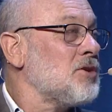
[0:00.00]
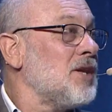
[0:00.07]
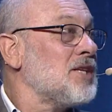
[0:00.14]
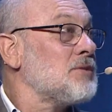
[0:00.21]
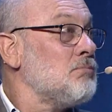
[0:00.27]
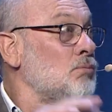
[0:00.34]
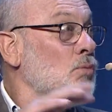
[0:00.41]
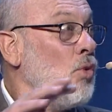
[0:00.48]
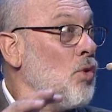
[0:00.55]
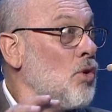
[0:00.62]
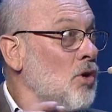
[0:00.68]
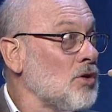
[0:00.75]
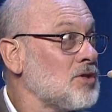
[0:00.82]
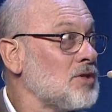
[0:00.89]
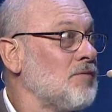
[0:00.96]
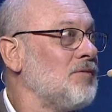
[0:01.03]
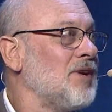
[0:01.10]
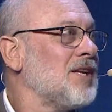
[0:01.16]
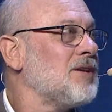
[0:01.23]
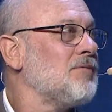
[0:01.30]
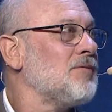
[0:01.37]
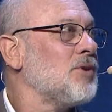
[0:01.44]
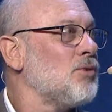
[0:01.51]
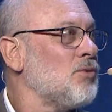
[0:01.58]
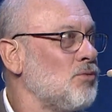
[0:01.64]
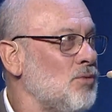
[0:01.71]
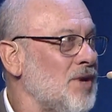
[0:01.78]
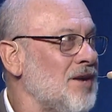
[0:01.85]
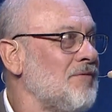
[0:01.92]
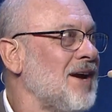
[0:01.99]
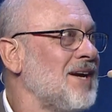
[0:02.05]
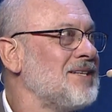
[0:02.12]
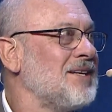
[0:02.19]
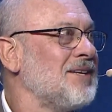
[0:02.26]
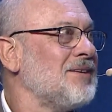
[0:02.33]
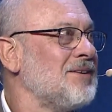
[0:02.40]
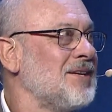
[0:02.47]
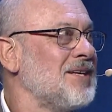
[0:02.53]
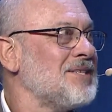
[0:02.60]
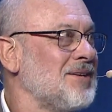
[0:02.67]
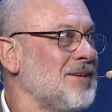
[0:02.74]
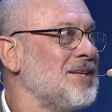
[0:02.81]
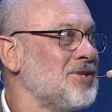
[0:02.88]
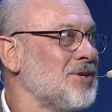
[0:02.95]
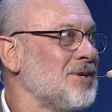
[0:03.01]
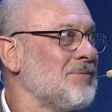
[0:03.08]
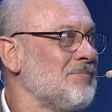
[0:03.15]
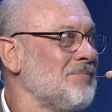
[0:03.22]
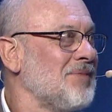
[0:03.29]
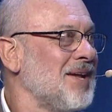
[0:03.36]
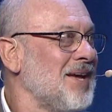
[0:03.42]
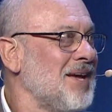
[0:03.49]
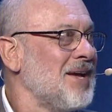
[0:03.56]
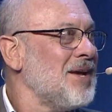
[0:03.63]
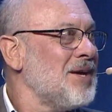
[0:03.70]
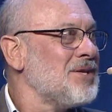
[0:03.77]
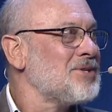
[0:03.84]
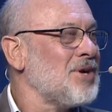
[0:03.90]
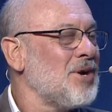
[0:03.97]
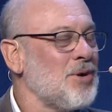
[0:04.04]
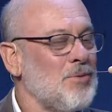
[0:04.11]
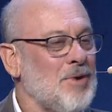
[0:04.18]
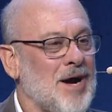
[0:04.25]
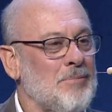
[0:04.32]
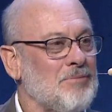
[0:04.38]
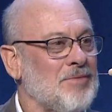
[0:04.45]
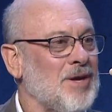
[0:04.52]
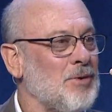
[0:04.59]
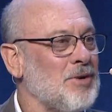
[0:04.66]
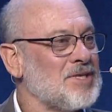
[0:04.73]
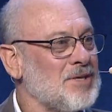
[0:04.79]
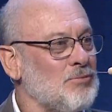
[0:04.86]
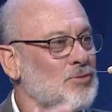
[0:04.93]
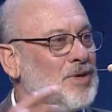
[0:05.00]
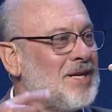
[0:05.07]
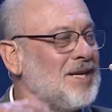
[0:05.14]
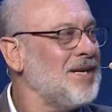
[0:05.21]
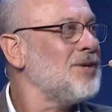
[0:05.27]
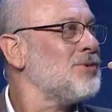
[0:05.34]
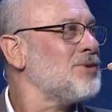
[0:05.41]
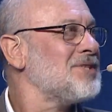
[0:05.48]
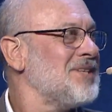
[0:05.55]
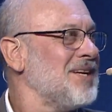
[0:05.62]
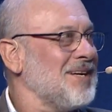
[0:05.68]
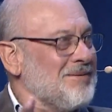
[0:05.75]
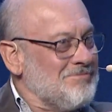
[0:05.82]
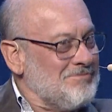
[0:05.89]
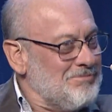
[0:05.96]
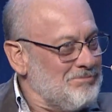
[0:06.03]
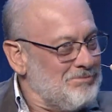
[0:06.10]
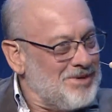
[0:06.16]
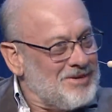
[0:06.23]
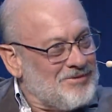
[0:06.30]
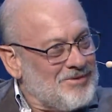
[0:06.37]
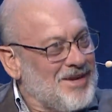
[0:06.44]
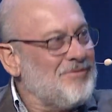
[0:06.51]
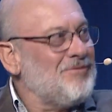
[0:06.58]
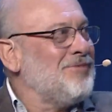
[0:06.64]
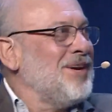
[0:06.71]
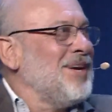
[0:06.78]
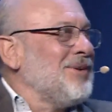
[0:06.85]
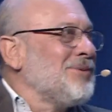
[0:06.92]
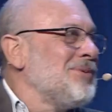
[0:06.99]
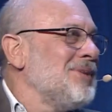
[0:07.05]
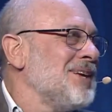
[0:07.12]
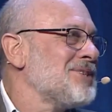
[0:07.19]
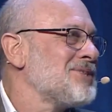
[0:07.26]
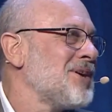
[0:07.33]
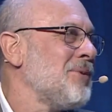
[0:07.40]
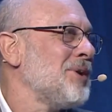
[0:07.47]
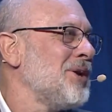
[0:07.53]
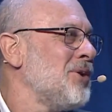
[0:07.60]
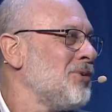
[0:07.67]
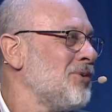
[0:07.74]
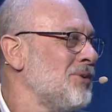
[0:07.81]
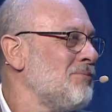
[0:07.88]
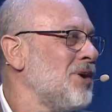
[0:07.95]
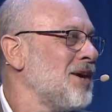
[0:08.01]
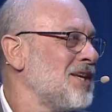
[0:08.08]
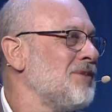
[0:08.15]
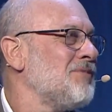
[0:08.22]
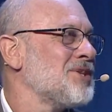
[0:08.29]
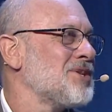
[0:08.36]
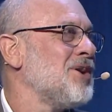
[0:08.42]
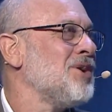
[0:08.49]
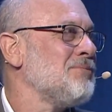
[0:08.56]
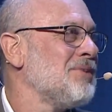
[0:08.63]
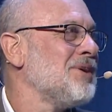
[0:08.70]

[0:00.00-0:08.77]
that's more cost effective than renovating the diesel engine. So there are some really interesting bit of left field things going on that might give us hope.